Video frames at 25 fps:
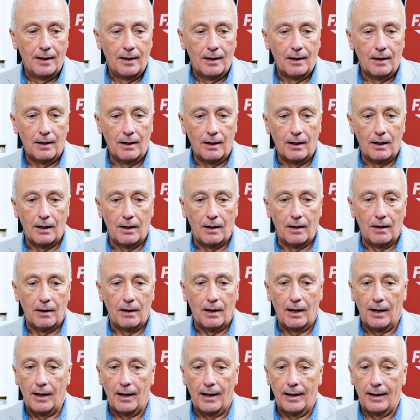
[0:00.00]

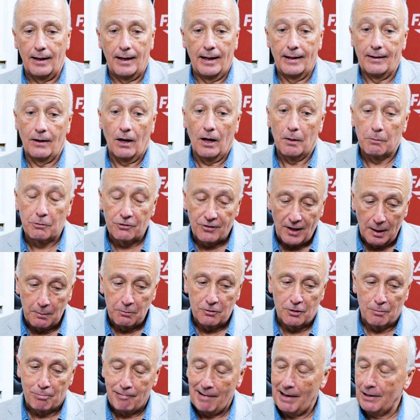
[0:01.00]
And I was able
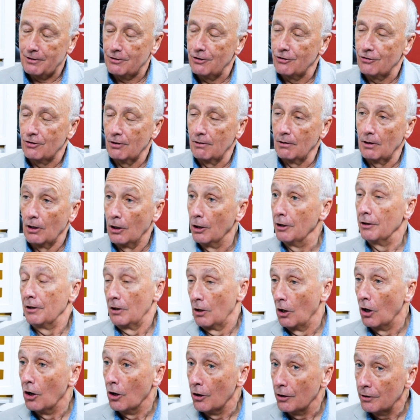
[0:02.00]
to practice and
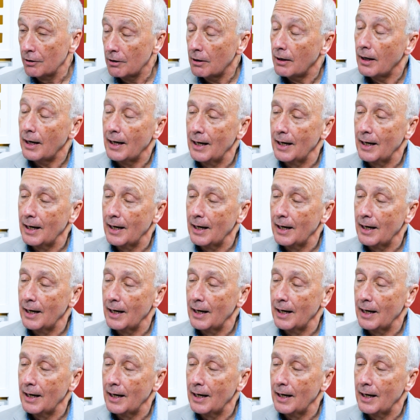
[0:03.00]
learn